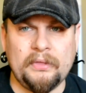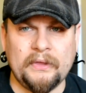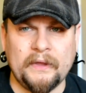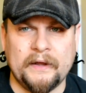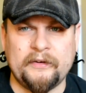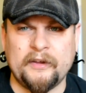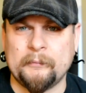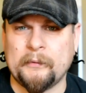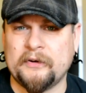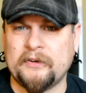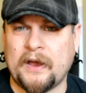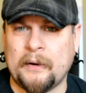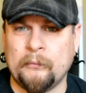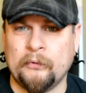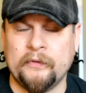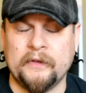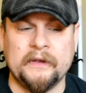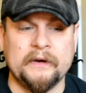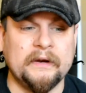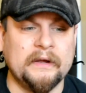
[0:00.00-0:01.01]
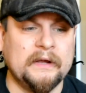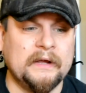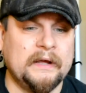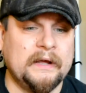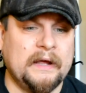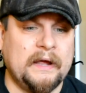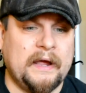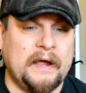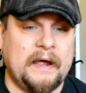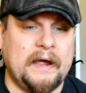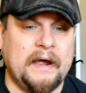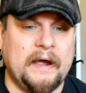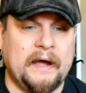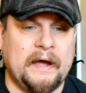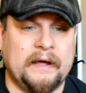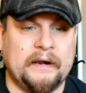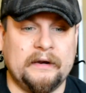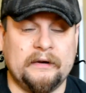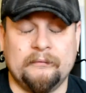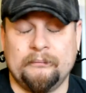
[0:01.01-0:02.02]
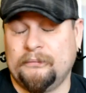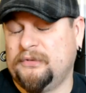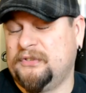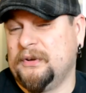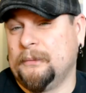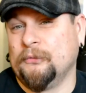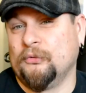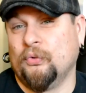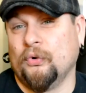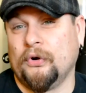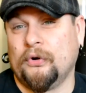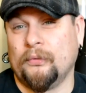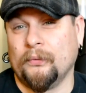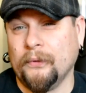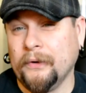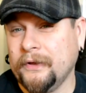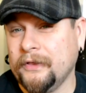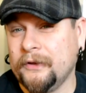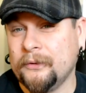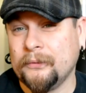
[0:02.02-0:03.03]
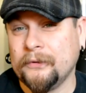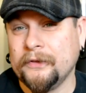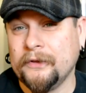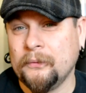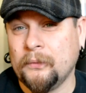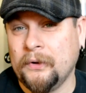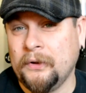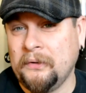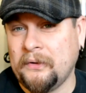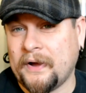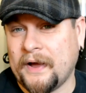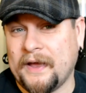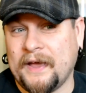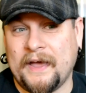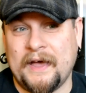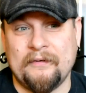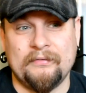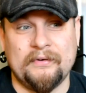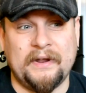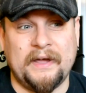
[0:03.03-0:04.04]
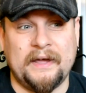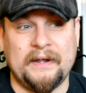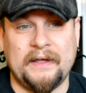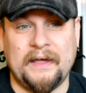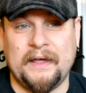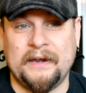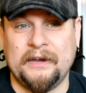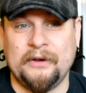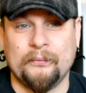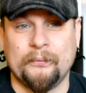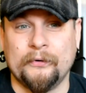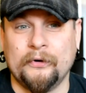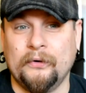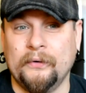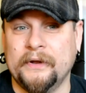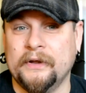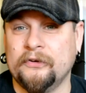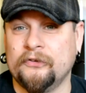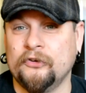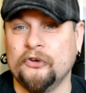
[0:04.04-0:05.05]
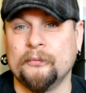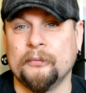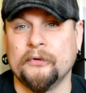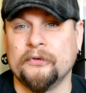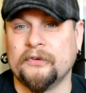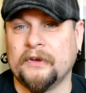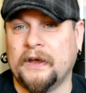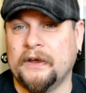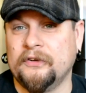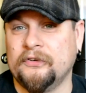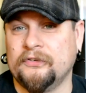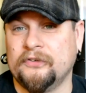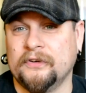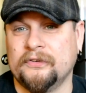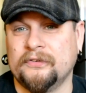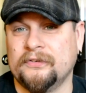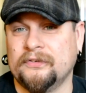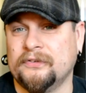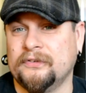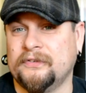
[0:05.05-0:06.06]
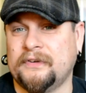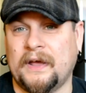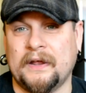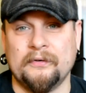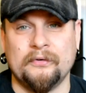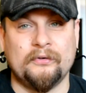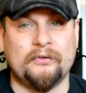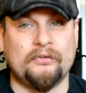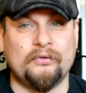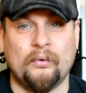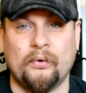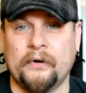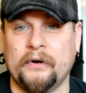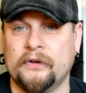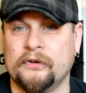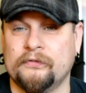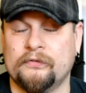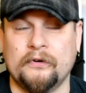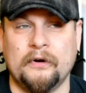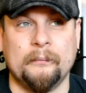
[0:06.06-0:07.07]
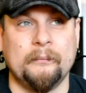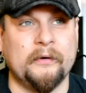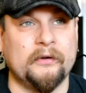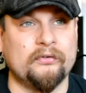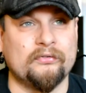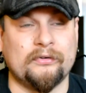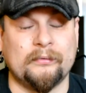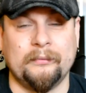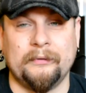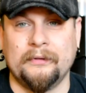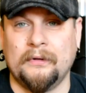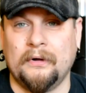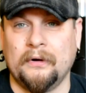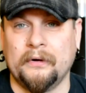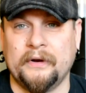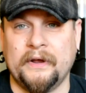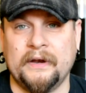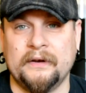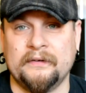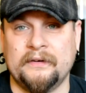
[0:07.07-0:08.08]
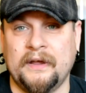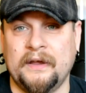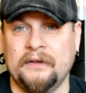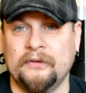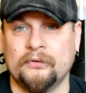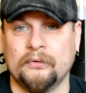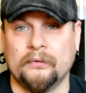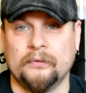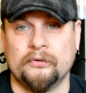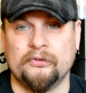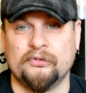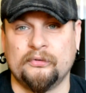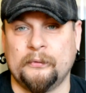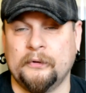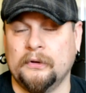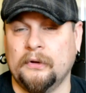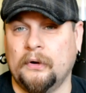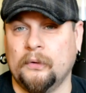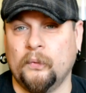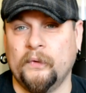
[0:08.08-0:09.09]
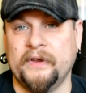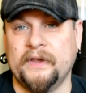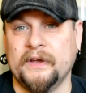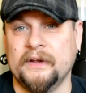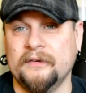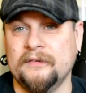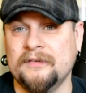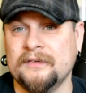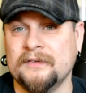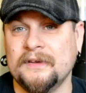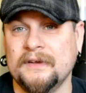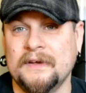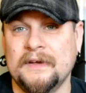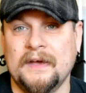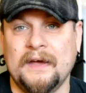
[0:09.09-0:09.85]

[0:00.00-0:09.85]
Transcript: I take my time with it, and it seems to work really, really well. I haven't had any real issues besides just standard soreness from extremely long days or extremely long weekends.